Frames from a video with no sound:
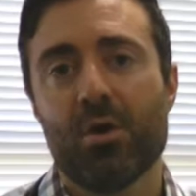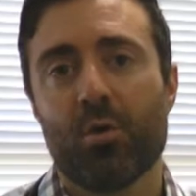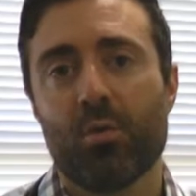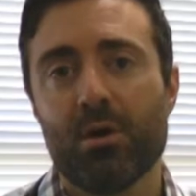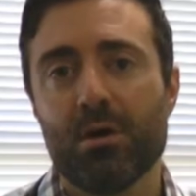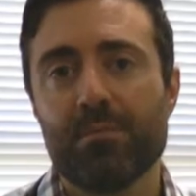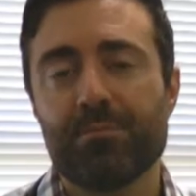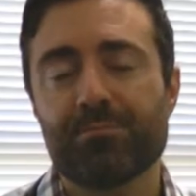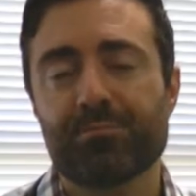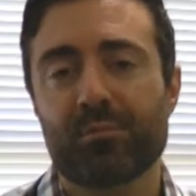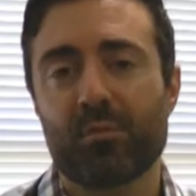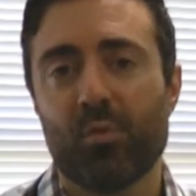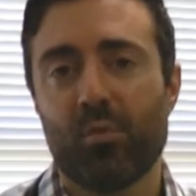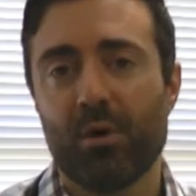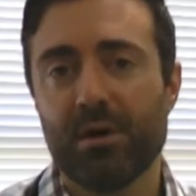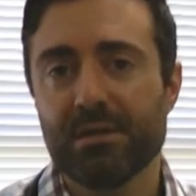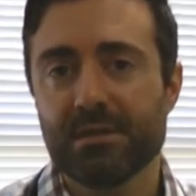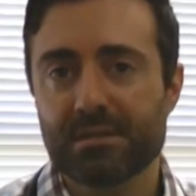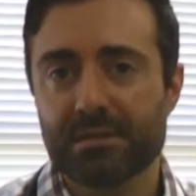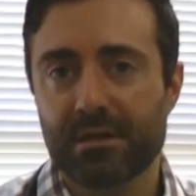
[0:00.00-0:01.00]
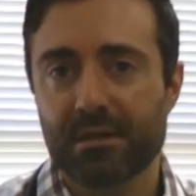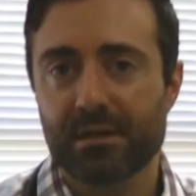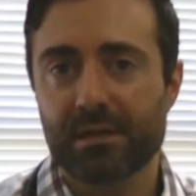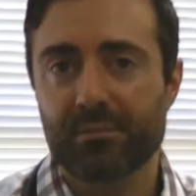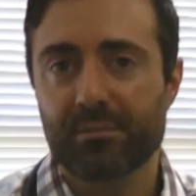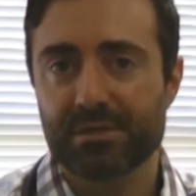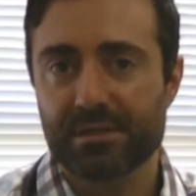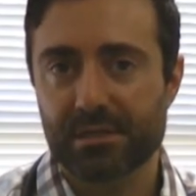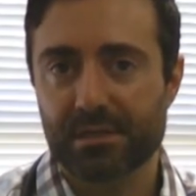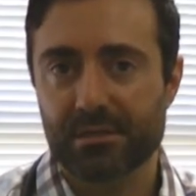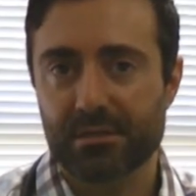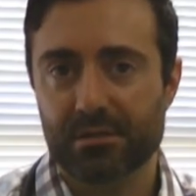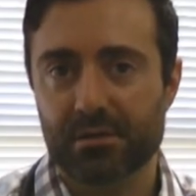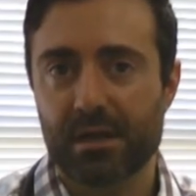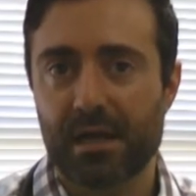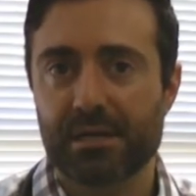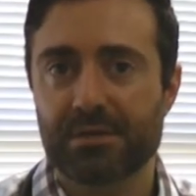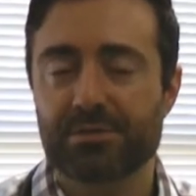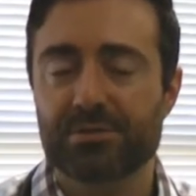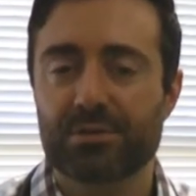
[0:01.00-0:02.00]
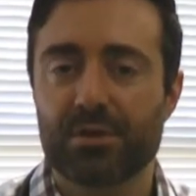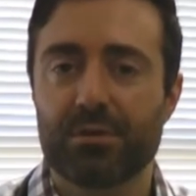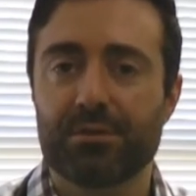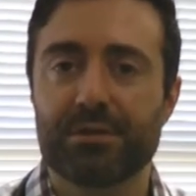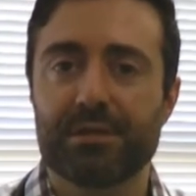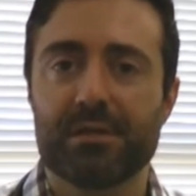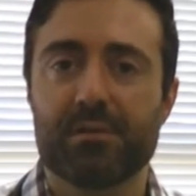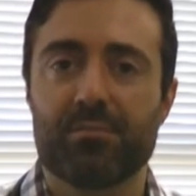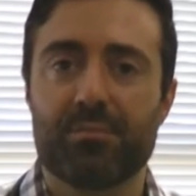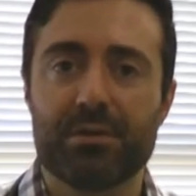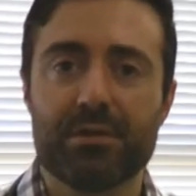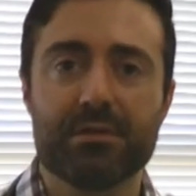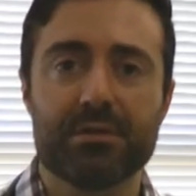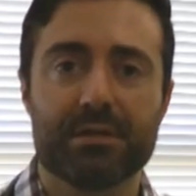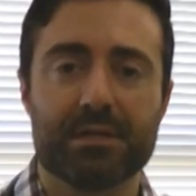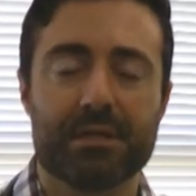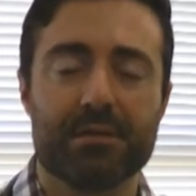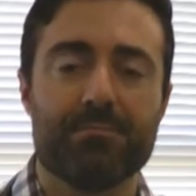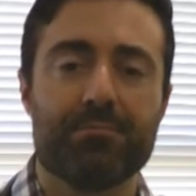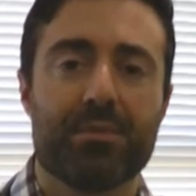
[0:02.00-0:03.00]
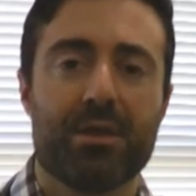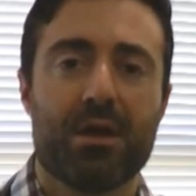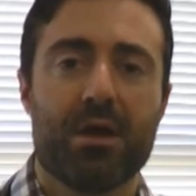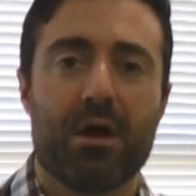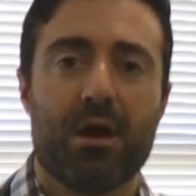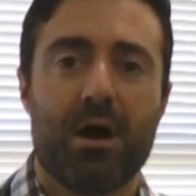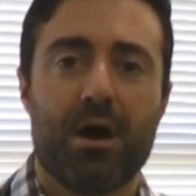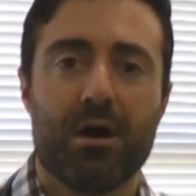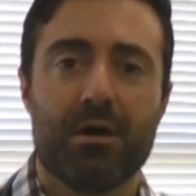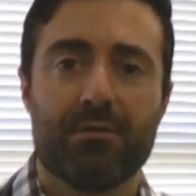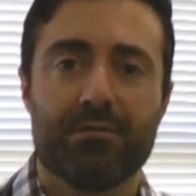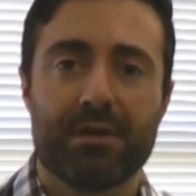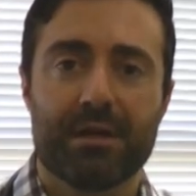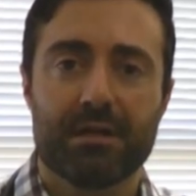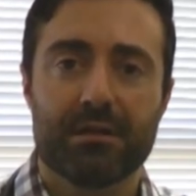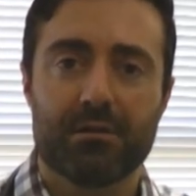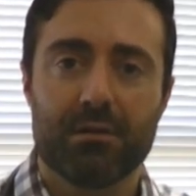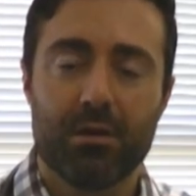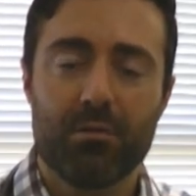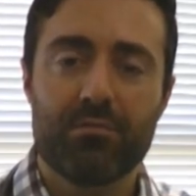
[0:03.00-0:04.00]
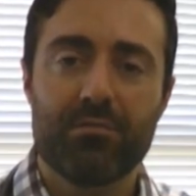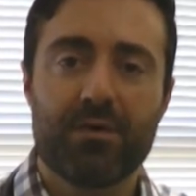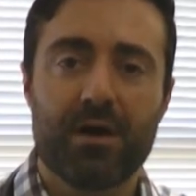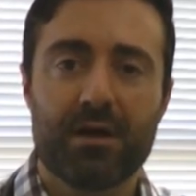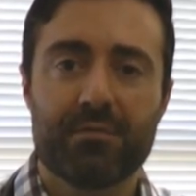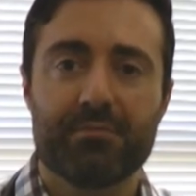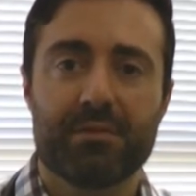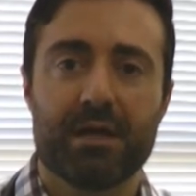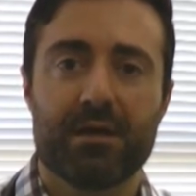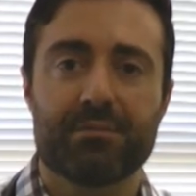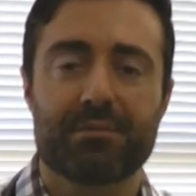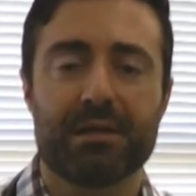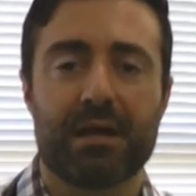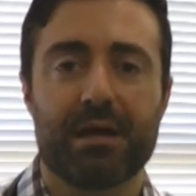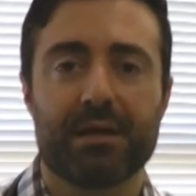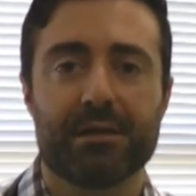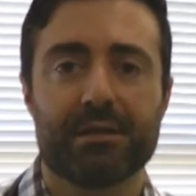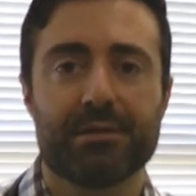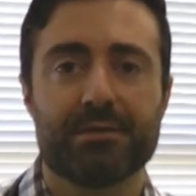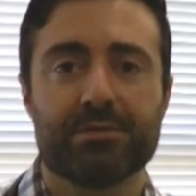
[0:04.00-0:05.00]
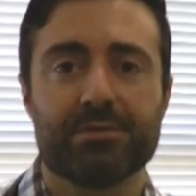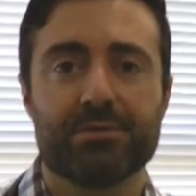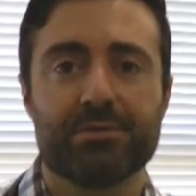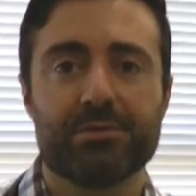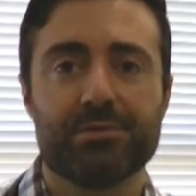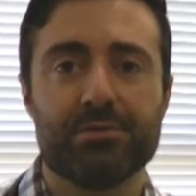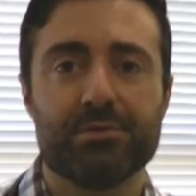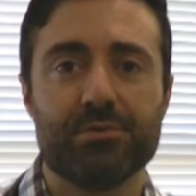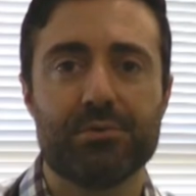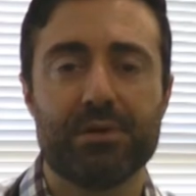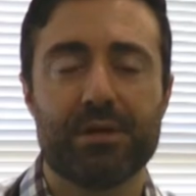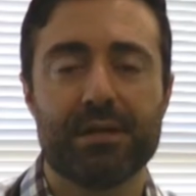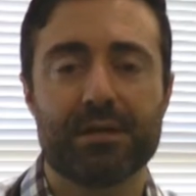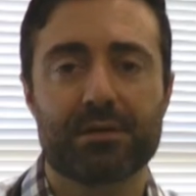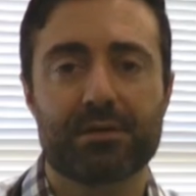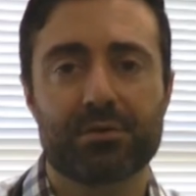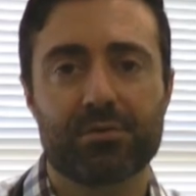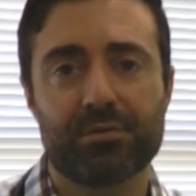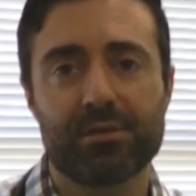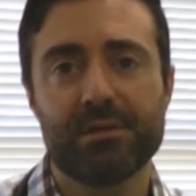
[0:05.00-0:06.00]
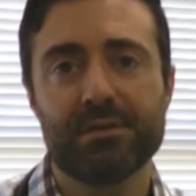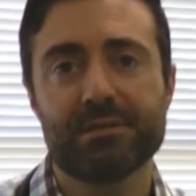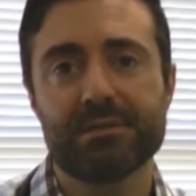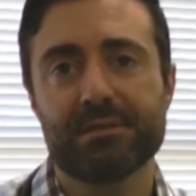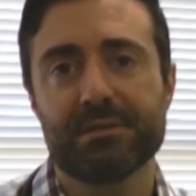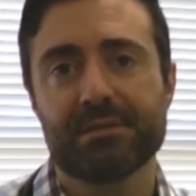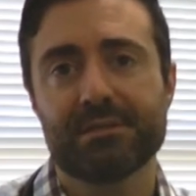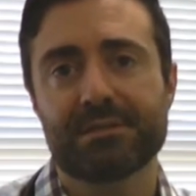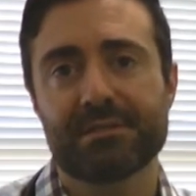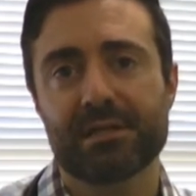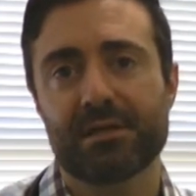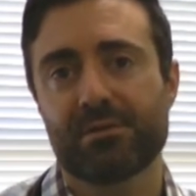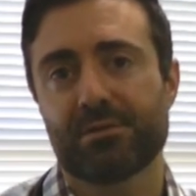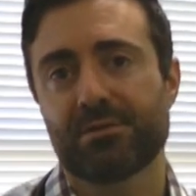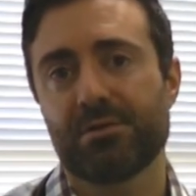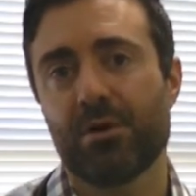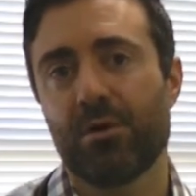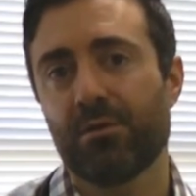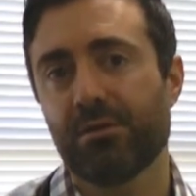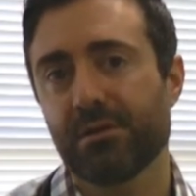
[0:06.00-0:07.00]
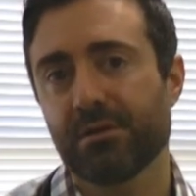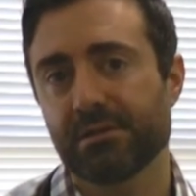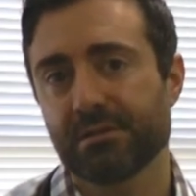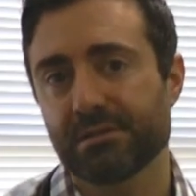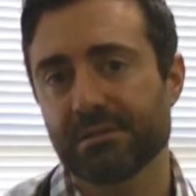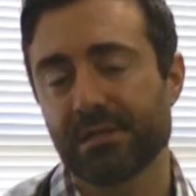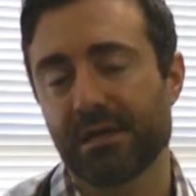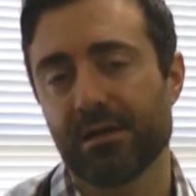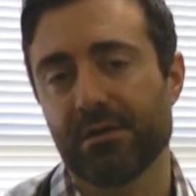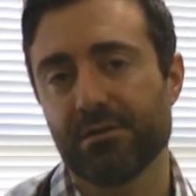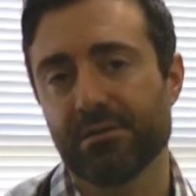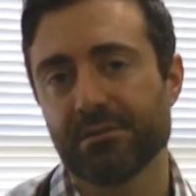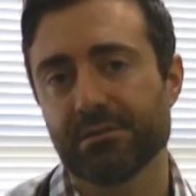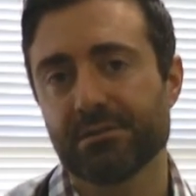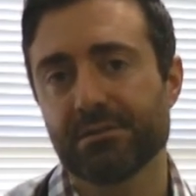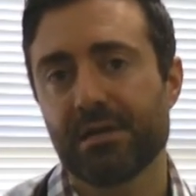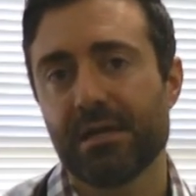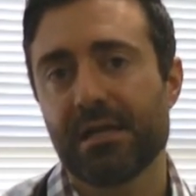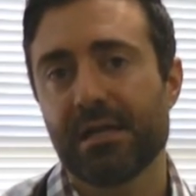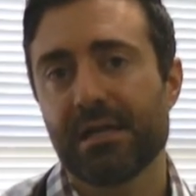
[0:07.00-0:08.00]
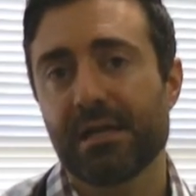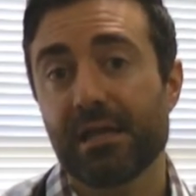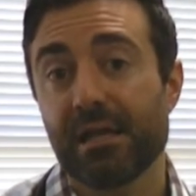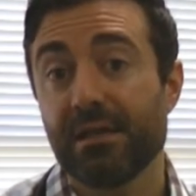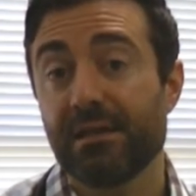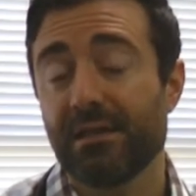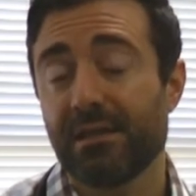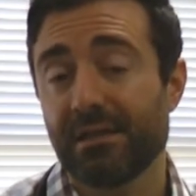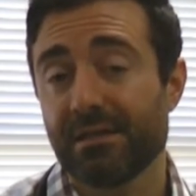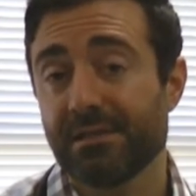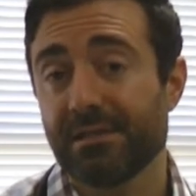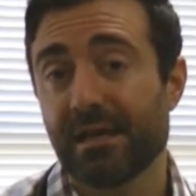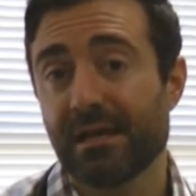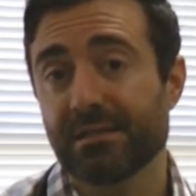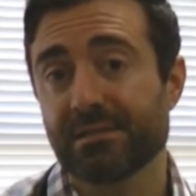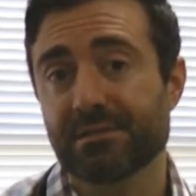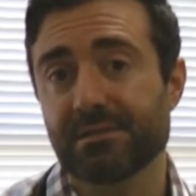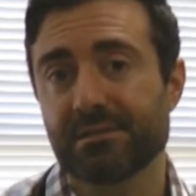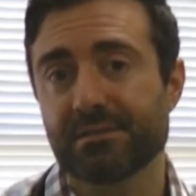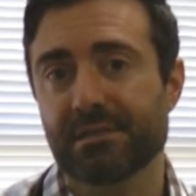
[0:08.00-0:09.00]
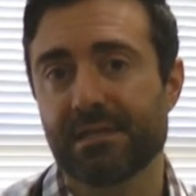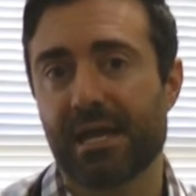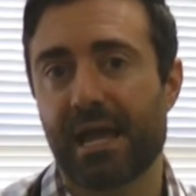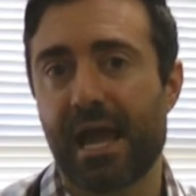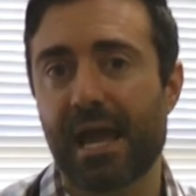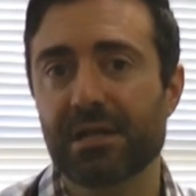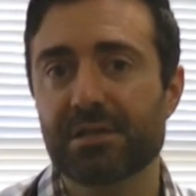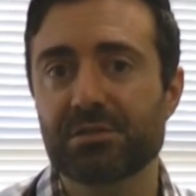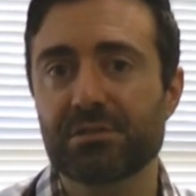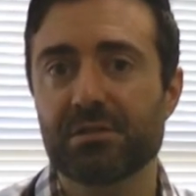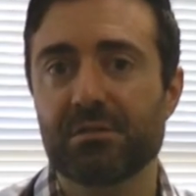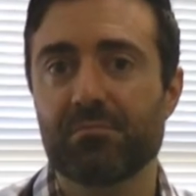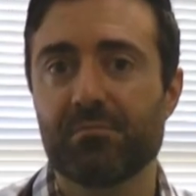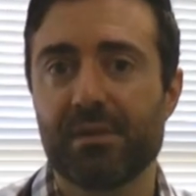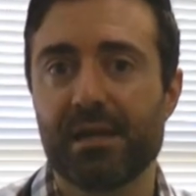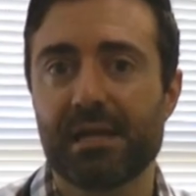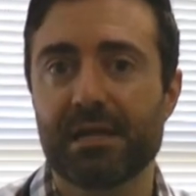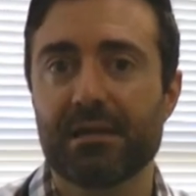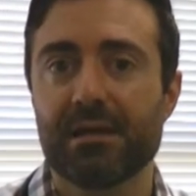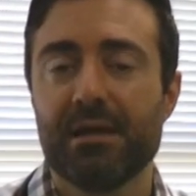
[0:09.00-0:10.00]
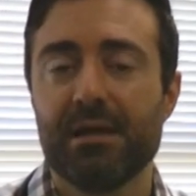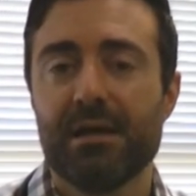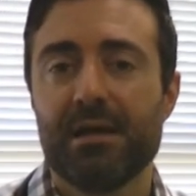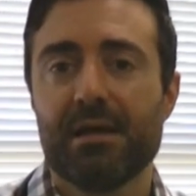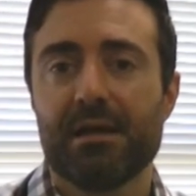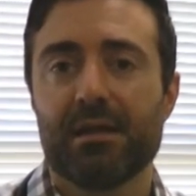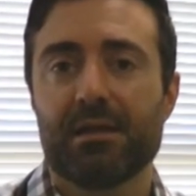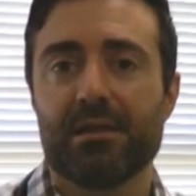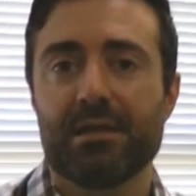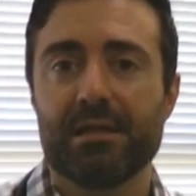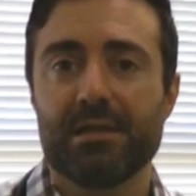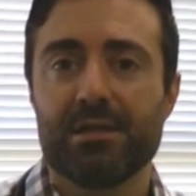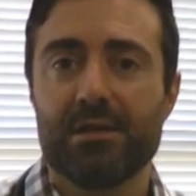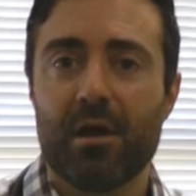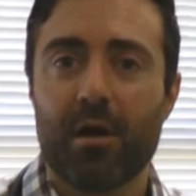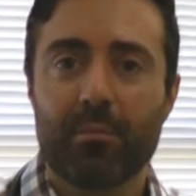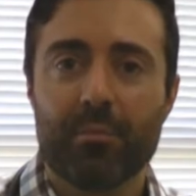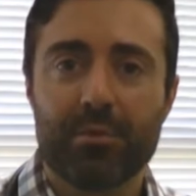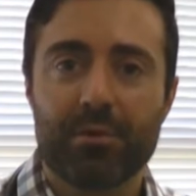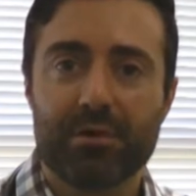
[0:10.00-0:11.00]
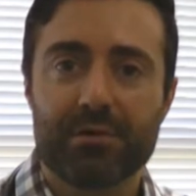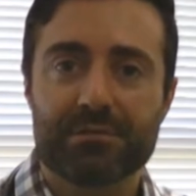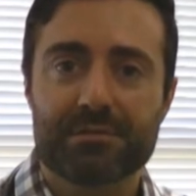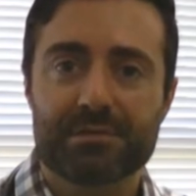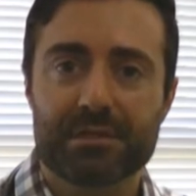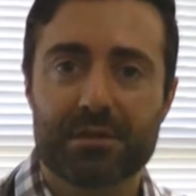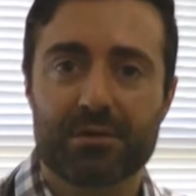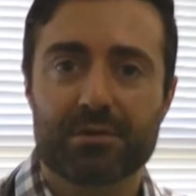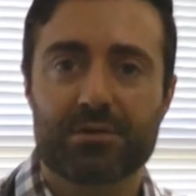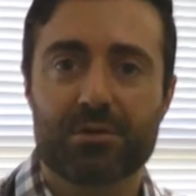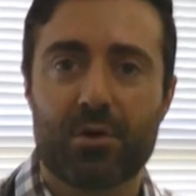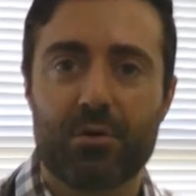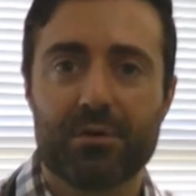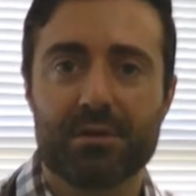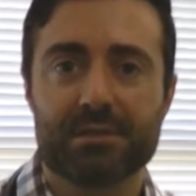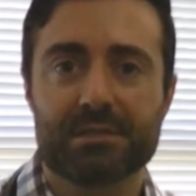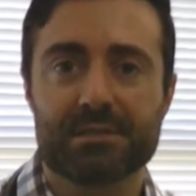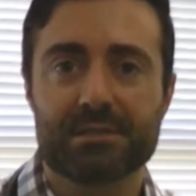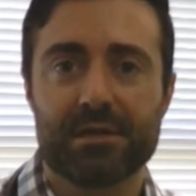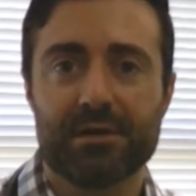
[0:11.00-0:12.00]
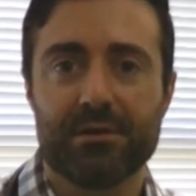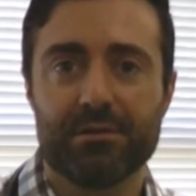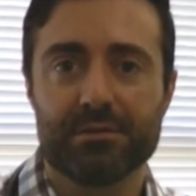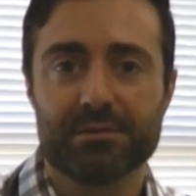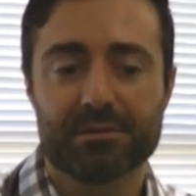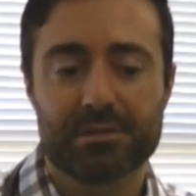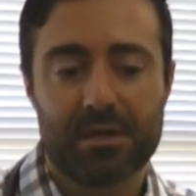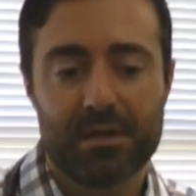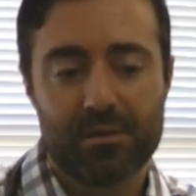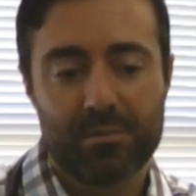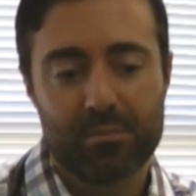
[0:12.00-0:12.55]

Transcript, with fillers: Well, one study in particular has shown the ability of a low FODMAP diet to increase serotonin cells in the intestines and actually make the number of serotonin cells